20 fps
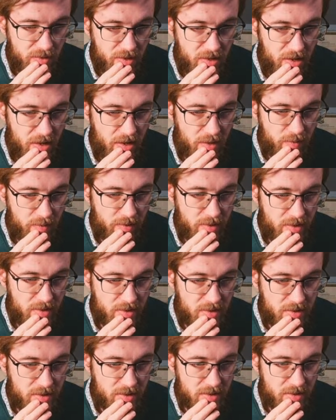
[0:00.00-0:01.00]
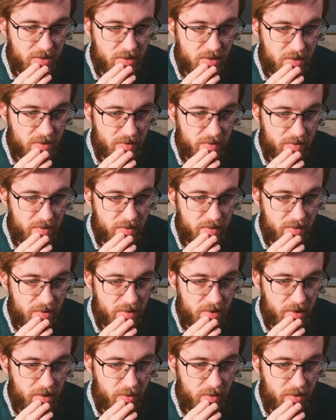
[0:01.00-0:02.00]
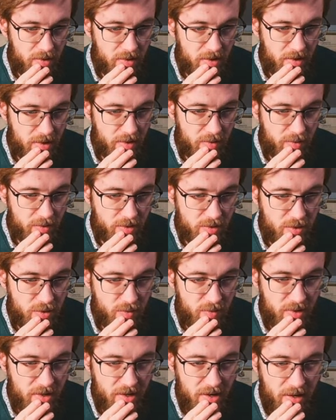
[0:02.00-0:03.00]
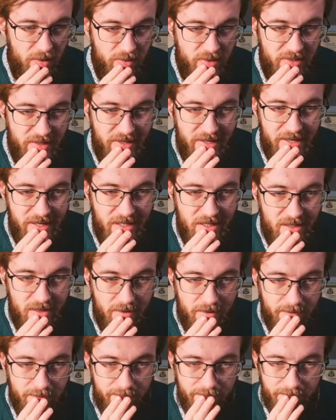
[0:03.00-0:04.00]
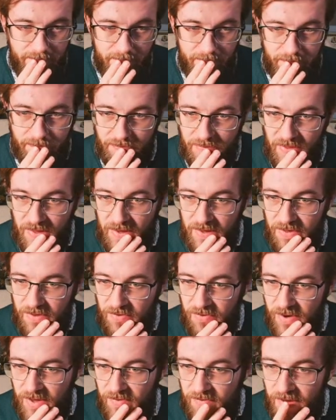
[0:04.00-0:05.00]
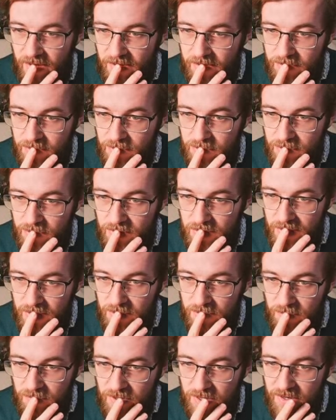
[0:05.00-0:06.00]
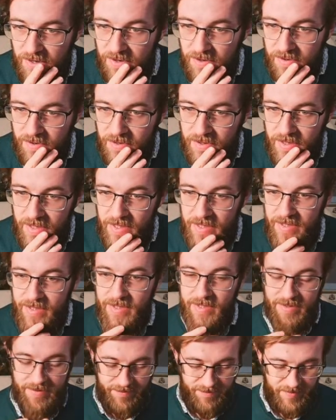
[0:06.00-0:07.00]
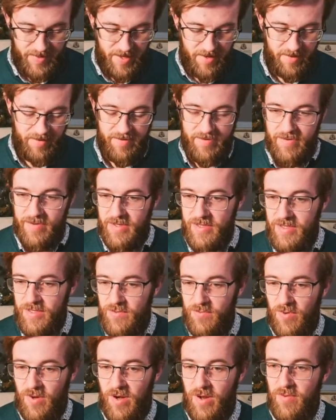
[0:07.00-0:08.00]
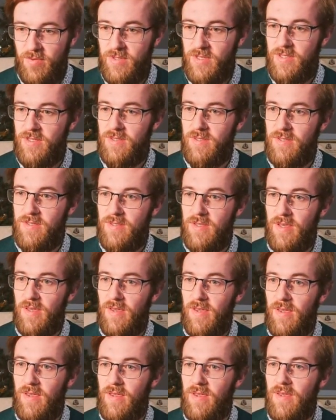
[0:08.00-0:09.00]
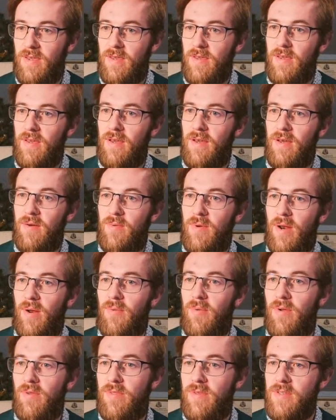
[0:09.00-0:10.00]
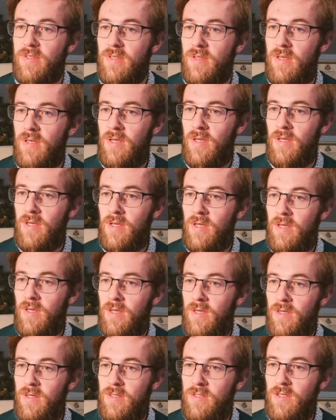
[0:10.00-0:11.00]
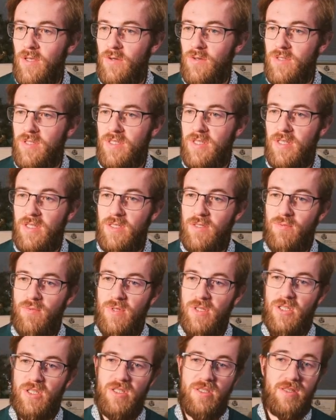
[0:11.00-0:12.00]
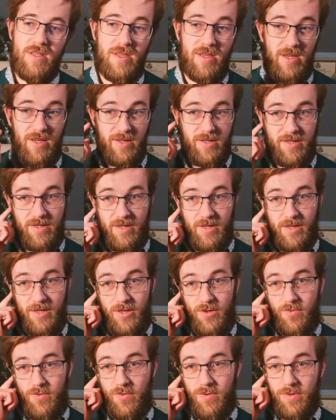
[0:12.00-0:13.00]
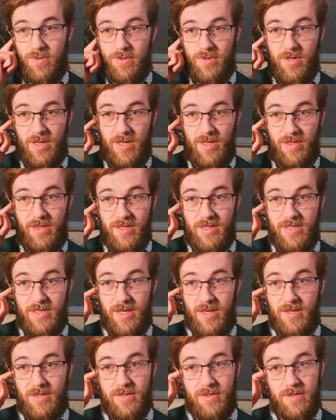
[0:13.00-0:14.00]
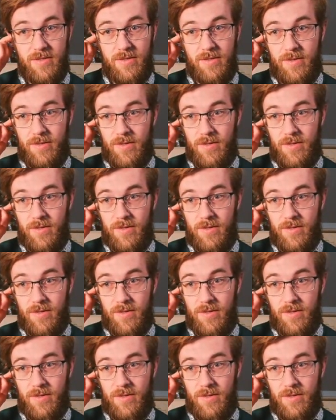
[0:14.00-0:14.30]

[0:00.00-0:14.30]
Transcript: it copies, I would assume it copies these 3 values into here. Yeah, this is what I was thinking when I wrote this. So since we just continue in this case,